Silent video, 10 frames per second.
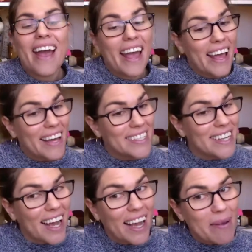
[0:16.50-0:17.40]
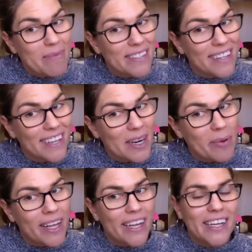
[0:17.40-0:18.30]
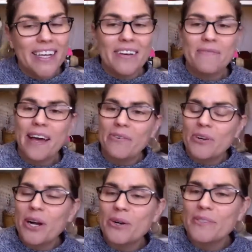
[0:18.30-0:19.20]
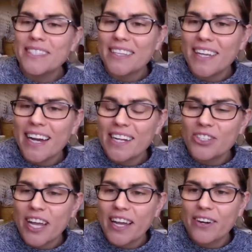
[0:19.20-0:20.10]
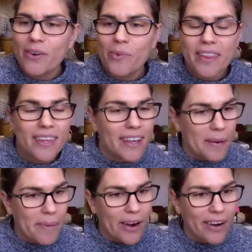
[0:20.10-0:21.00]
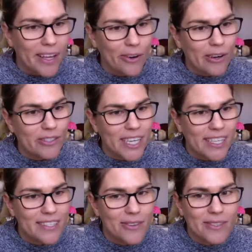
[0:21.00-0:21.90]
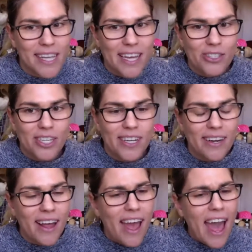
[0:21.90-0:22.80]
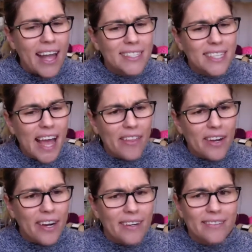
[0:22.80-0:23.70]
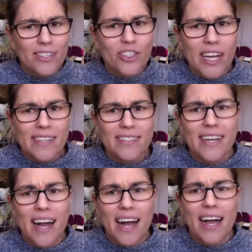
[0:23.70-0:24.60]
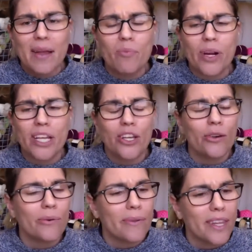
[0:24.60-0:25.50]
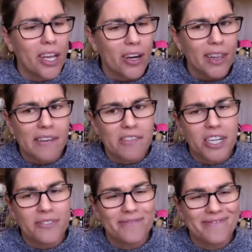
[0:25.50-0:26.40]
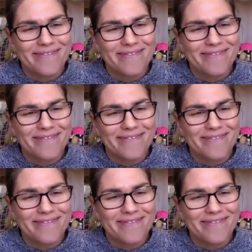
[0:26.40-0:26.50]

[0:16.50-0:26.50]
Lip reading: And I'm Selena Baca, founder, host, and lead educator with the American Crochet Association. And together, Jess and I bring you the Yarn Life Show.